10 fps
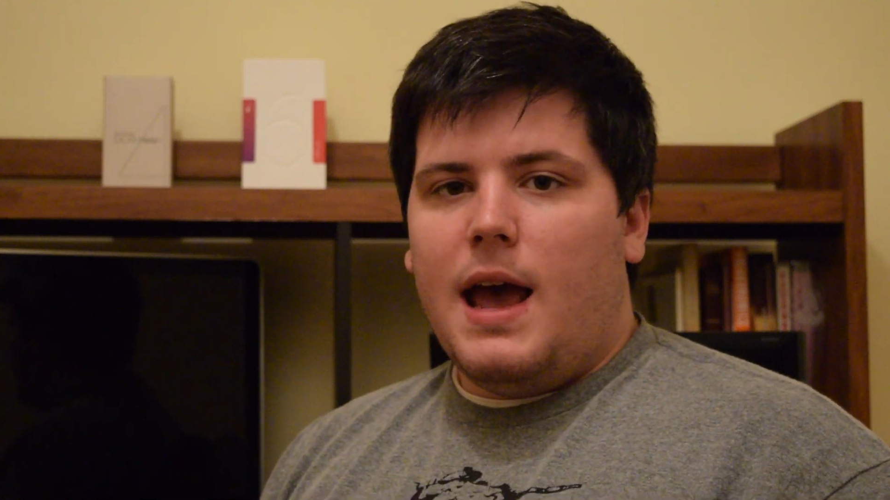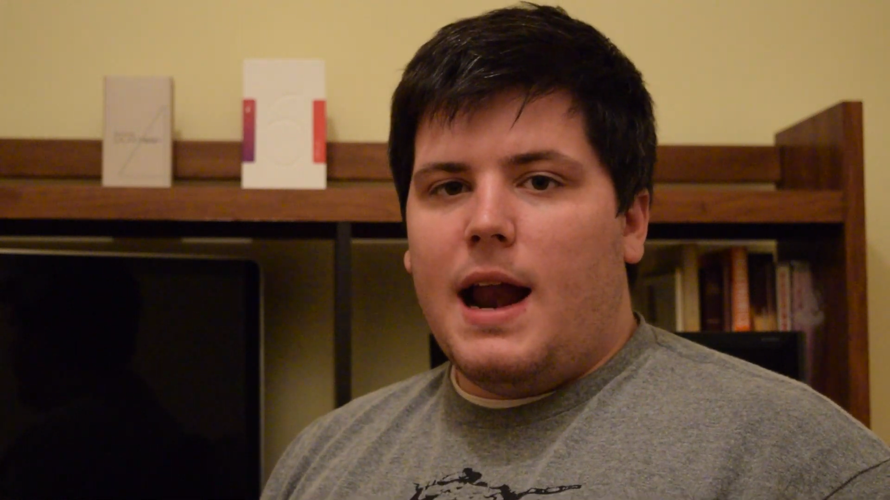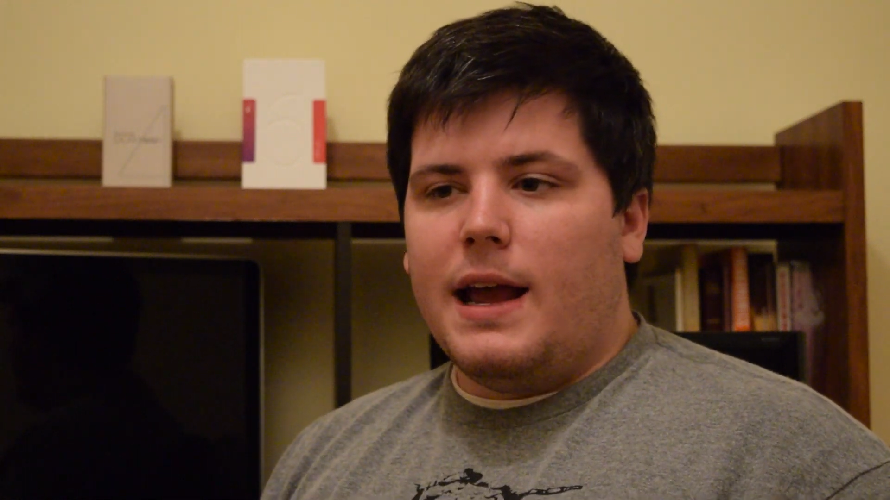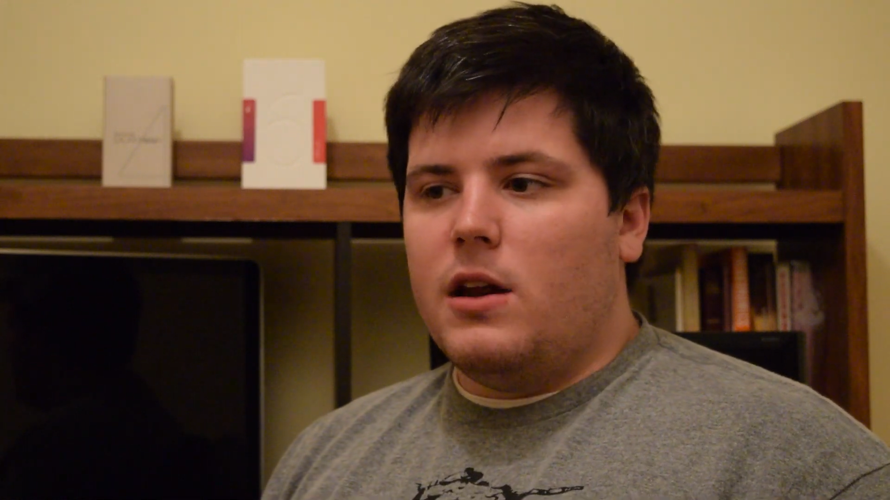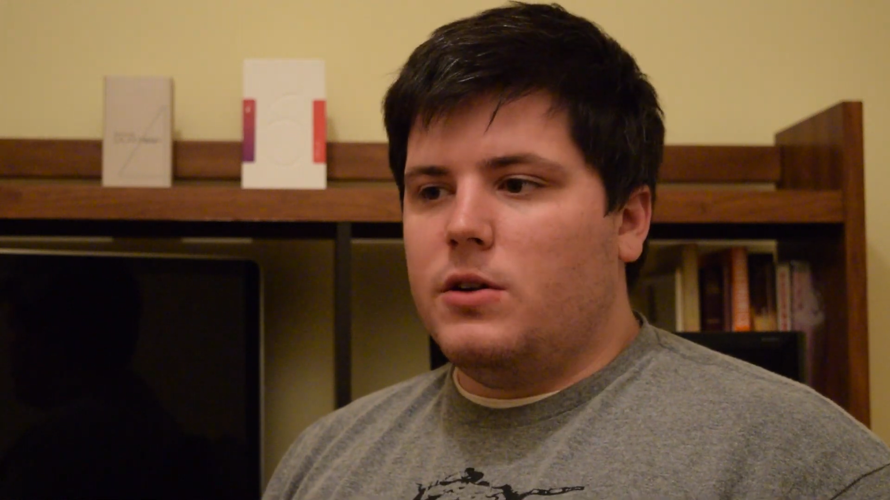
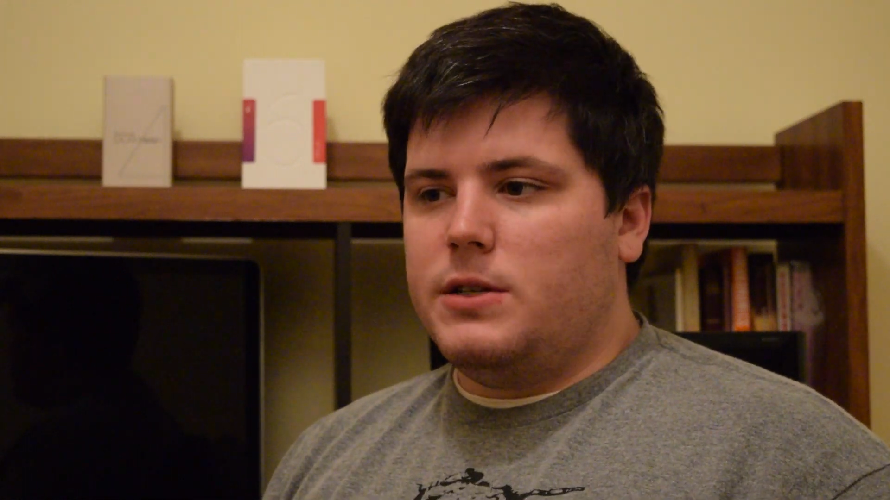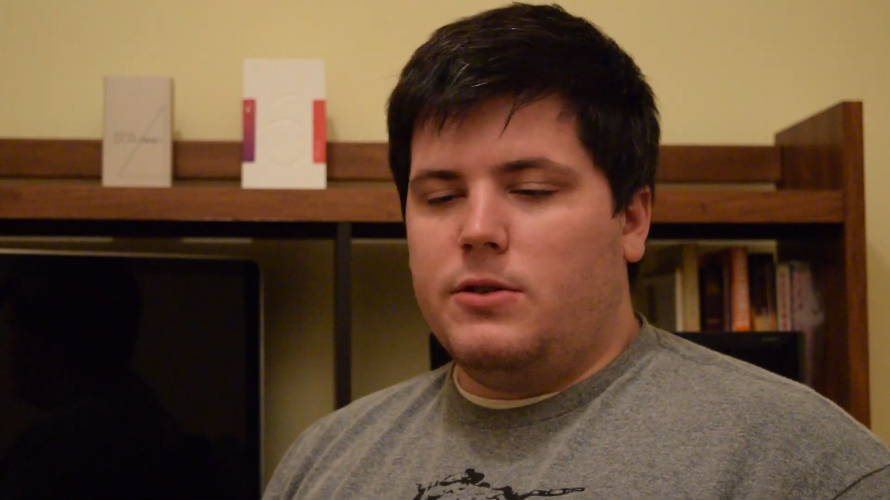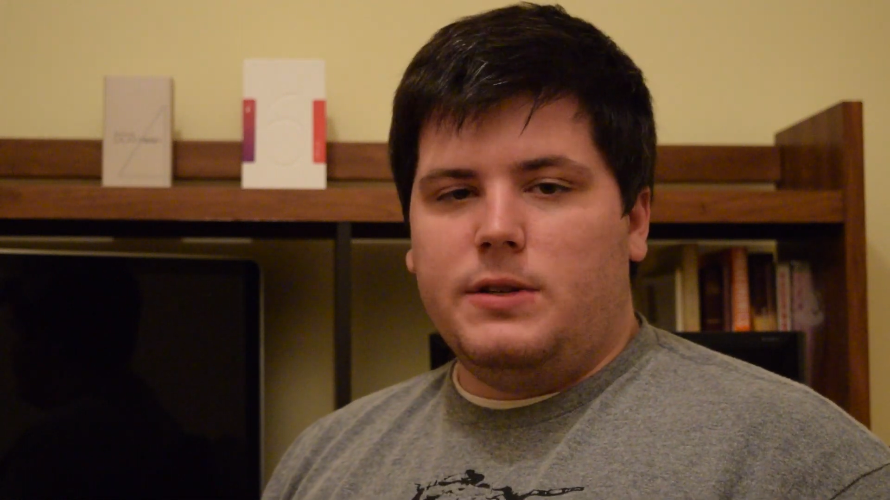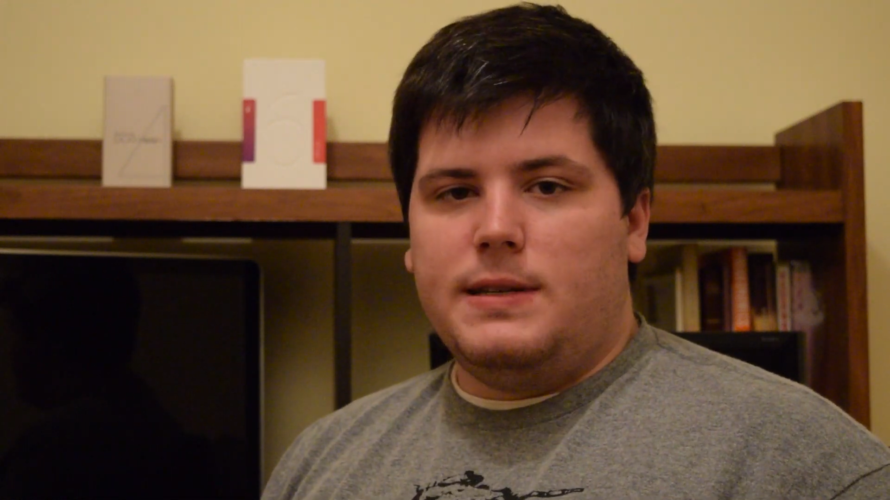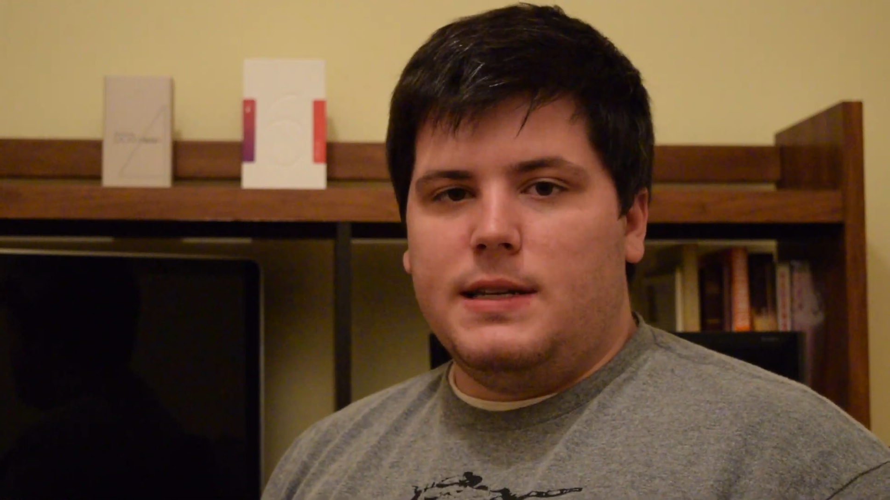And I can
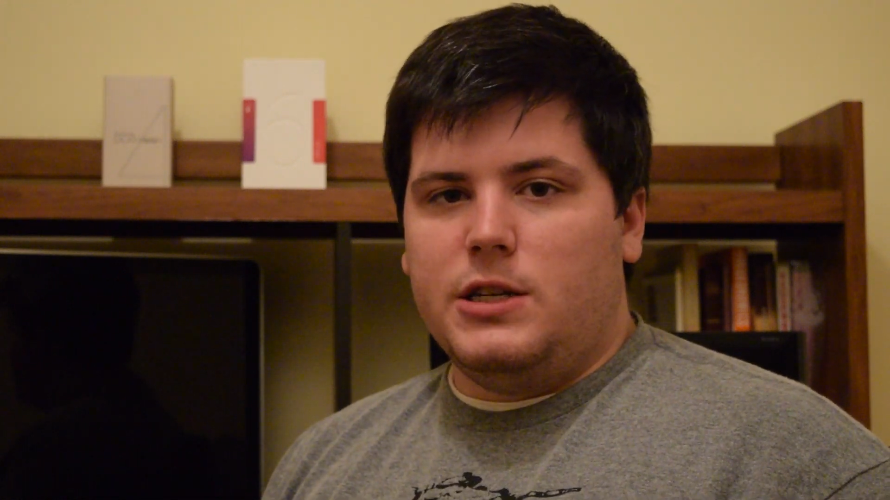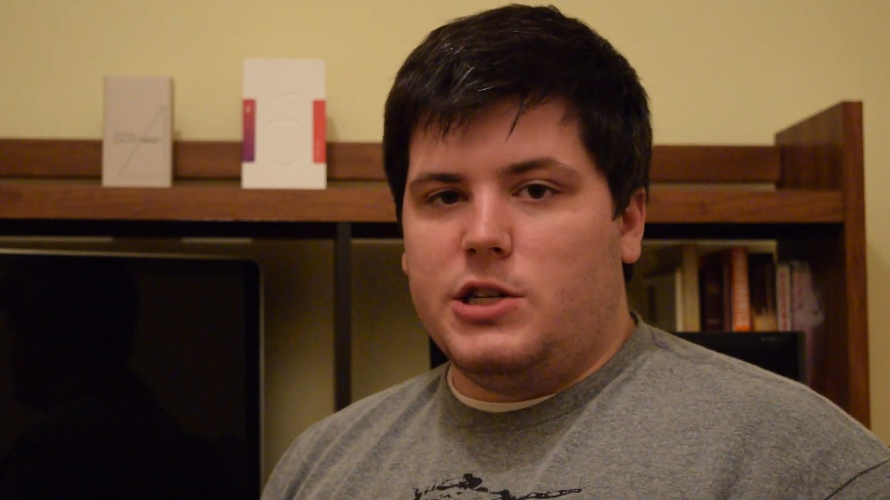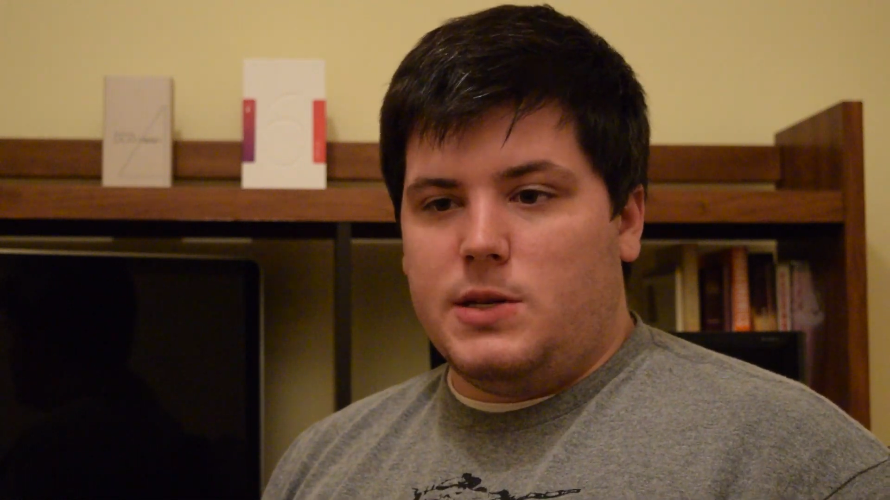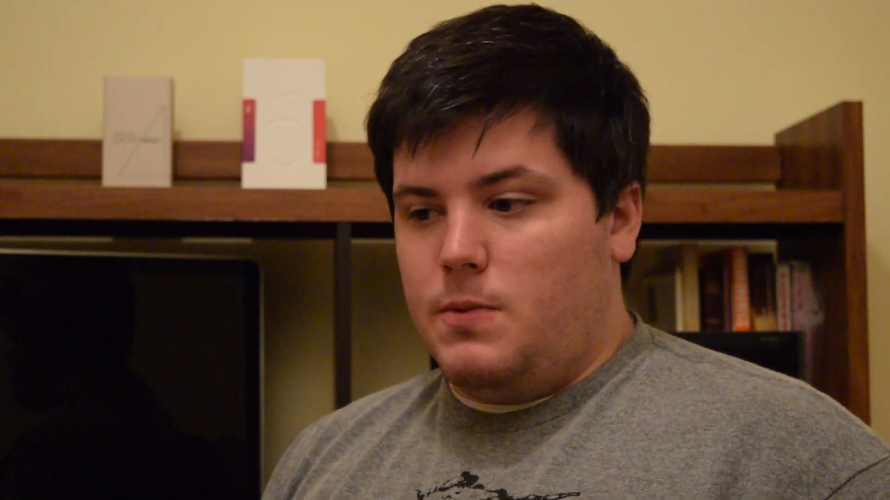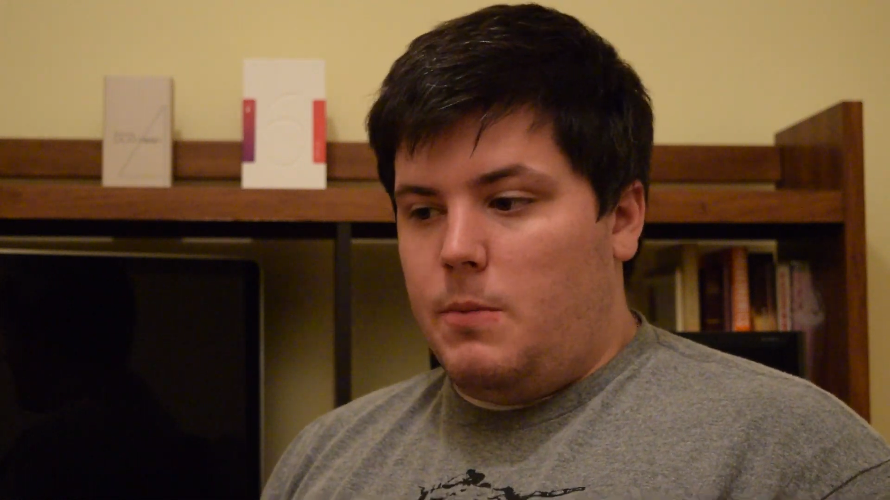also
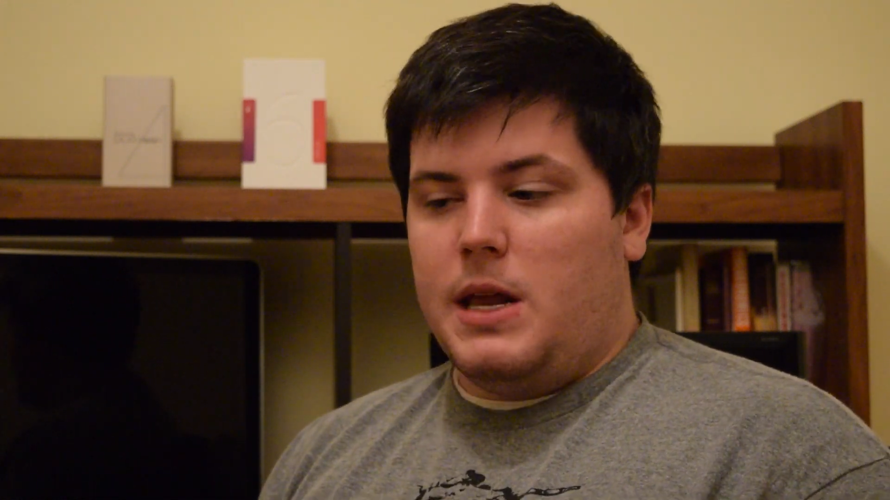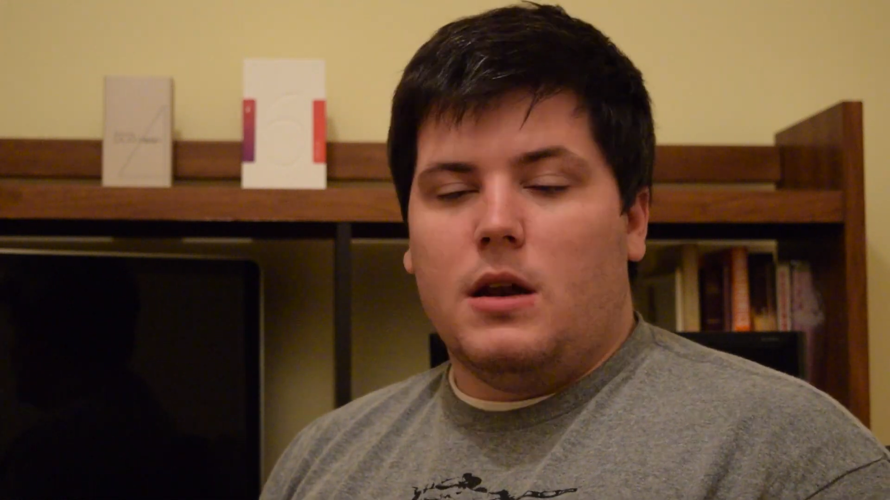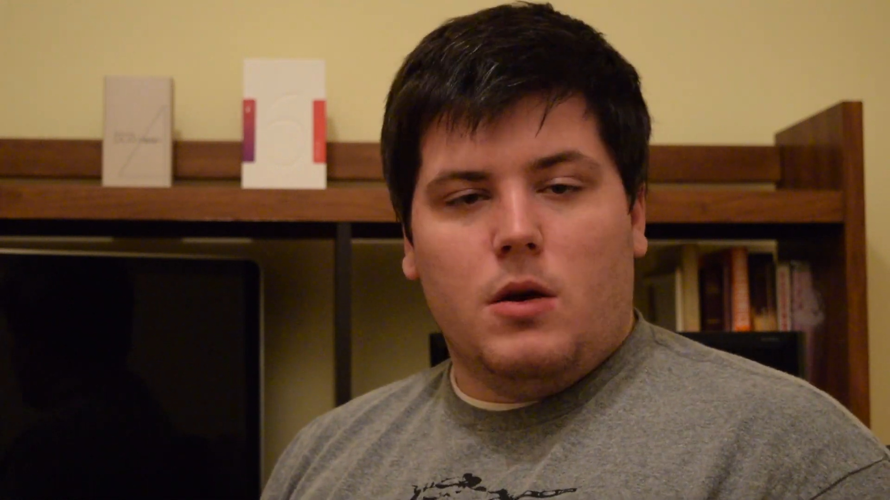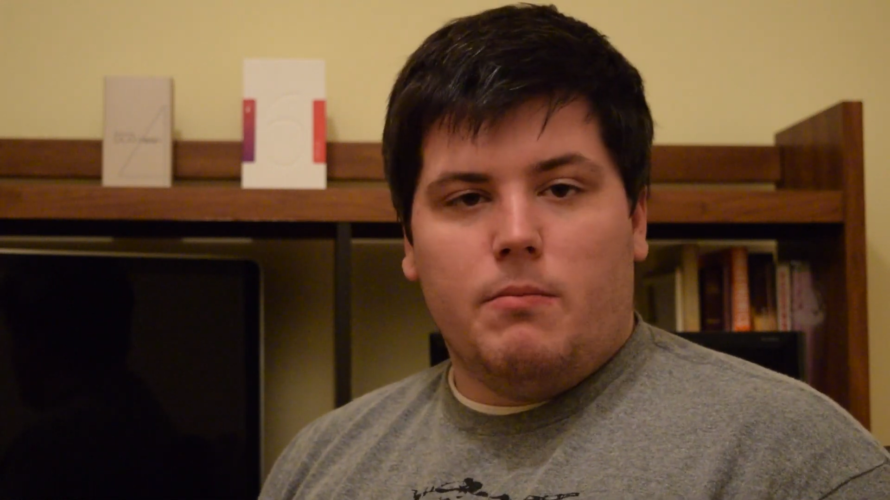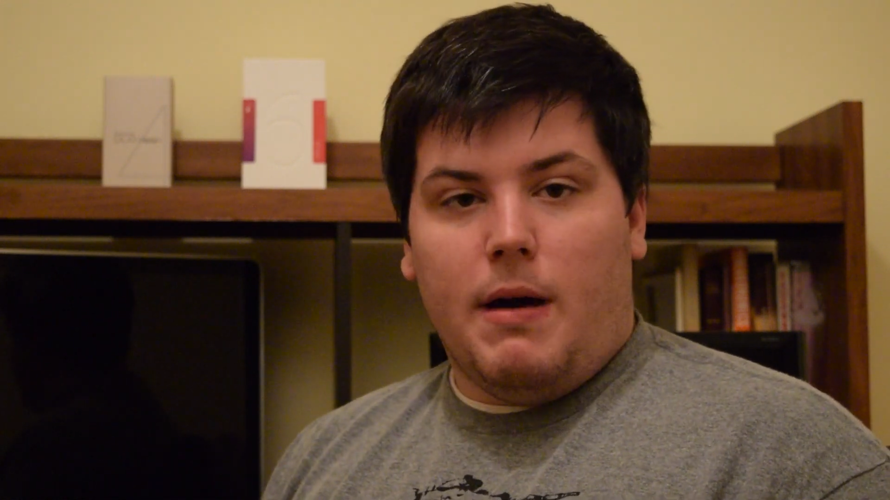just, I mean,